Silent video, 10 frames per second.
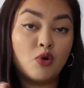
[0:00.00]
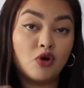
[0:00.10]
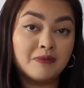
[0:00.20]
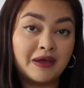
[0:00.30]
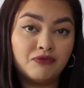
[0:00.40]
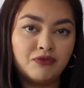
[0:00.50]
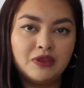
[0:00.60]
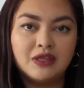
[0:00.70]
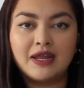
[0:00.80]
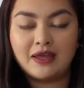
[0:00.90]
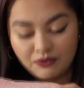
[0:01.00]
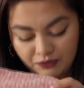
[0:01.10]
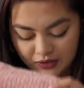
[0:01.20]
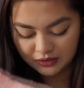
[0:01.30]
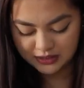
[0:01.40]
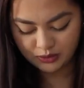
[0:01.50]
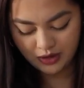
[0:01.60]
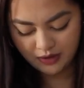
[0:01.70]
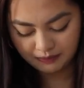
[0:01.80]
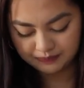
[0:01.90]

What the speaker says: more on my foot than I can feel this one.